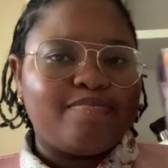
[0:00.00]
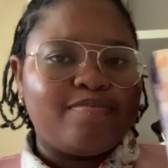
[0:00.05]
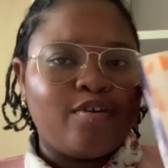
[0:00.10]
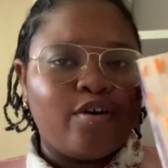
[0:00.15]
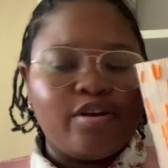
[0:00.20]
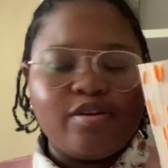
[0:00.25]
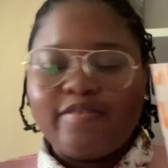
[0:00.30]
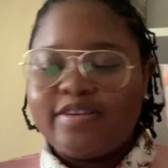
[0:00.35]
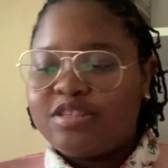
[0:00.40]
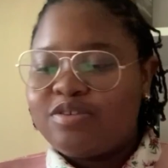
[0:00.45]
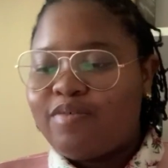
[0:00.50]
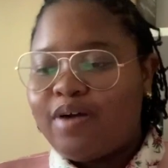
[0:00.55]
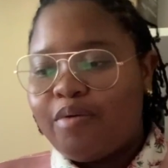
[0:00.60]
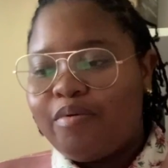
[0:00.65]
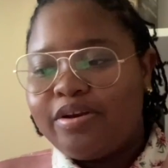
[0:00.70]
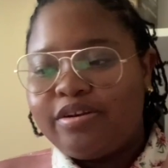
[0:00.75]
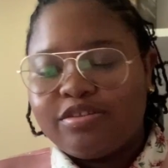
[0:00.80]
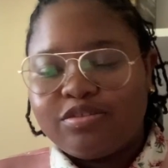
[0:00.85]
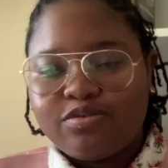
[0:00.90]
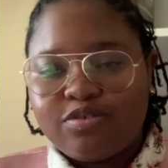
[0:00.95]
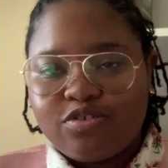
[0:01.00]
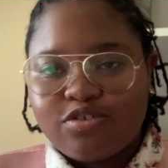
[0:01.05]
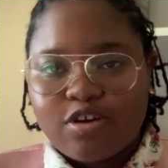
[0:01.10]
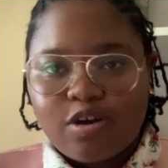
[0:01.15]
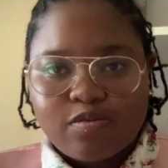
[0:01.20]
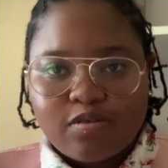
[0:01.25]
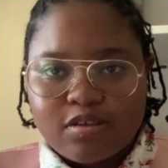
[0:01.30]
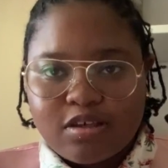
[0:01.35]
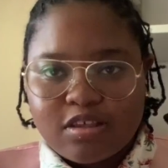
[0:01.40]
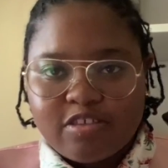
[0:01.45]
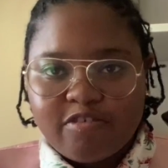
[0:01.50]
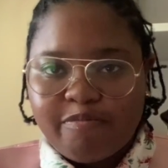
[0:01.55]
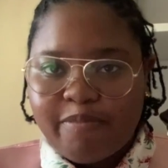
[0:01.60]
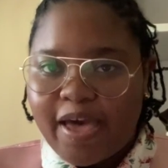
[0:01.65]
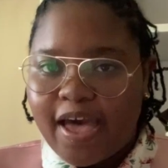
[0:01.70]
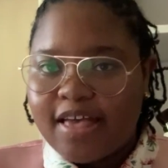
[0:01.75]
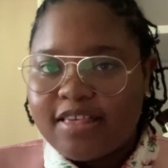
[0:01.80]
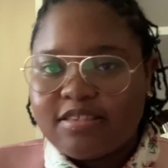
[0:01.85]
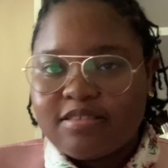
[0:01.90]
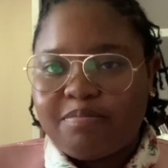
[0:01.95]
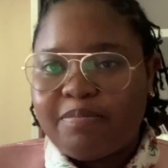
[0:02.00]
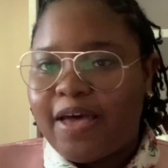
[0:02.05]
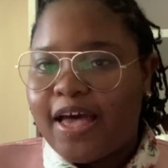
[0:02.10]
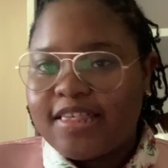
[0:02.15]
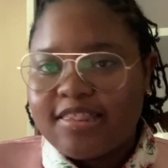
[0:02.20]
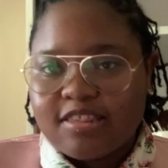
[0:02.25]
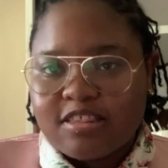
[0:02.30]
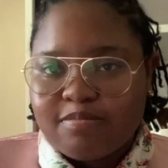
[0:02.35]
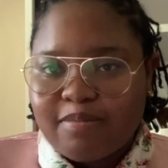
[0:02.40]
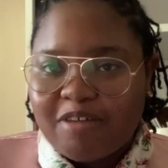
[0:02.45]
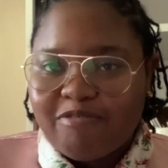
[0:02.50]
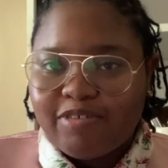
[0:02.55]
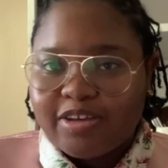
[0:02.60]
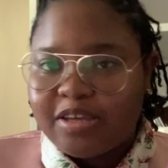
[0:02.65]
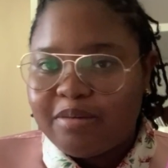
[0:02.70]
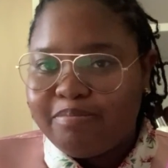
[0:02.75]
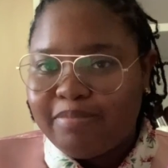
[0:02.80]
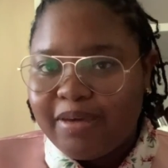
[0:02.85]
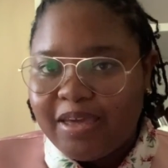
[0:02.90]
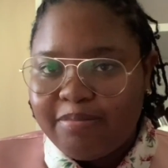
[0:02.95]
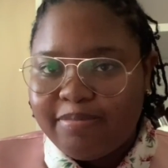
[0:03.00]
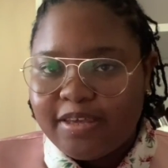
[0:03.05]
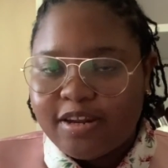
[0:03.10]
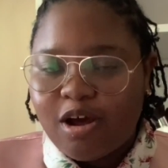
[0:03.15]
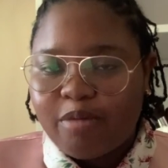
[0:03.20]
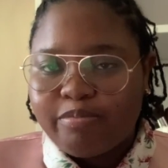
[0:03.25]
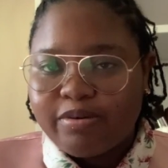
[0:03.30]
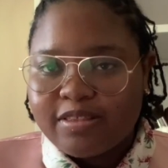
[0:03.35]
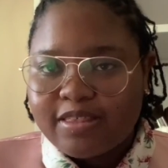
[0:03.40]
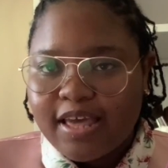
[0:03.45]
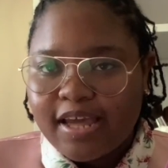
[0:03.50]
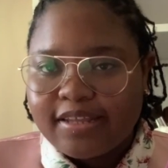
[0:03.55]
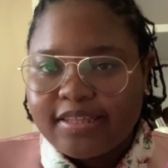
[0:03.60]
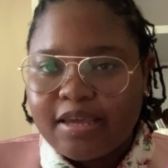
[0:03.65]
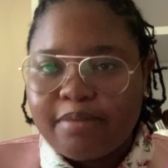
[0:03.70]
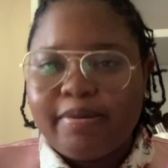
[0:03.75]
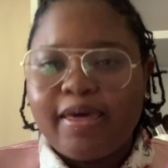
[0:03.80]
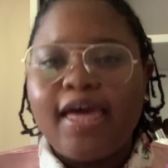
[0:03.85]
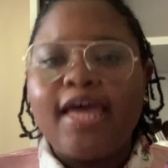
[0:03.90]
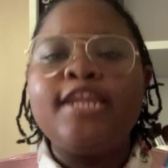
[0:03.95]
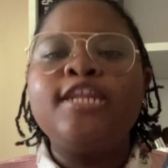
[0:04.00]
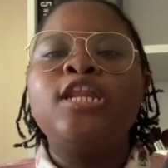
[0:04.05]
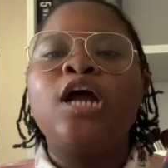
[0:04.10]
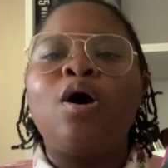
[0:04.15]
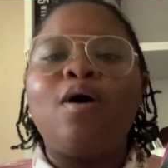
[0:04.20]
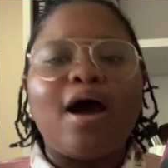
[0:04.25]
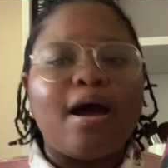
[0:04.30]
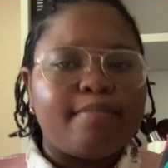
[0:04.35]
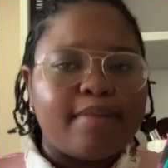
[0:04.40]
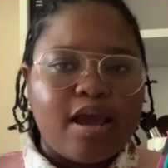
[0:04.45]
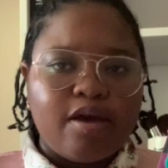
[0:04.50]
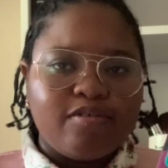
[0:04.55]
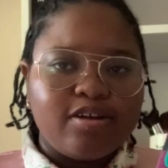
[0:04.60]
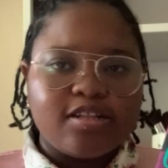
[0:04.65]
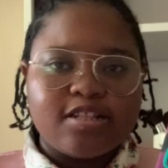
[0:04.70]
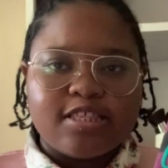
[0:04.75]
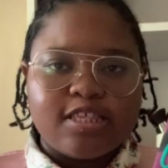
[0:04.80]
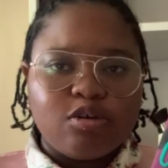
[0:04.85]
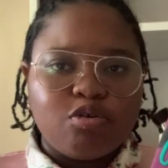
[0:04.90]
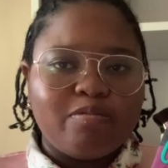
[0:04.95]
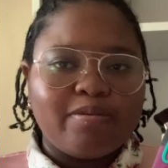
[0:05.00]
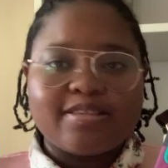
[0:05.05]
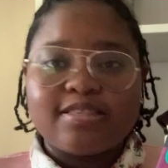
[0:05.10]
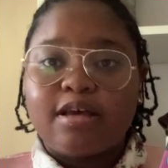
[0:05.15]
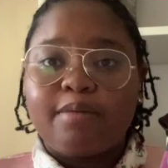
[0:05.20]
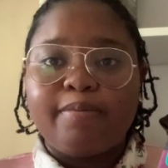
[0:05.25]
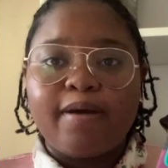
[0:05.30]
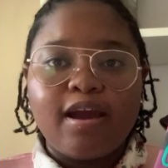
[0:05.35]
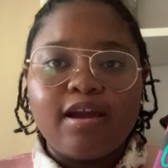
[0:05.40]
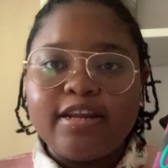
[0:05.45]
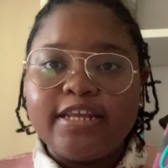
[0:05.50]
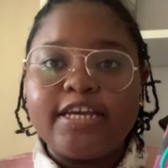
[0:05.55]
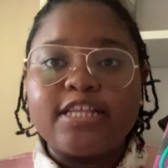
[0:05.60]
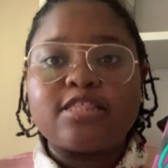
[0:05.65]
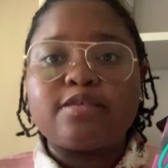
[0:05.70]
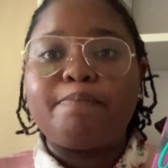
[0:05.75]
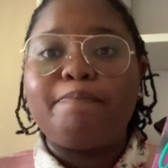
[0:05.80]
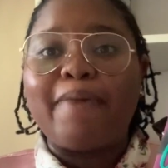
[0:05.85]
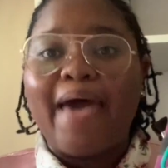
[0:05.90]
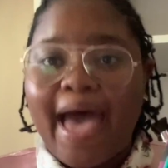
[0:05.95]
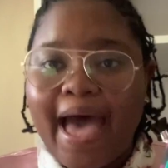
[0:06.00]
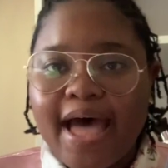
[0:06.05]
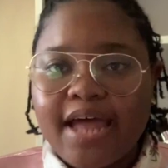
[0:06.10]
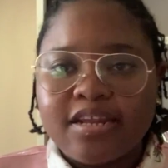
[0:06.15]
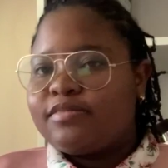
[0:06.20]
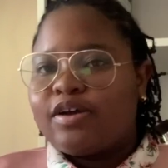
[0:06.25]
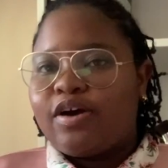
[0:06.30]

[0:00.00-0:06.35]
The only reason why I rated 3 stars is because of Baz. Baz is my fucking baby and I'll protect him. And no, I'm not reading the sequel because apparently it's bad.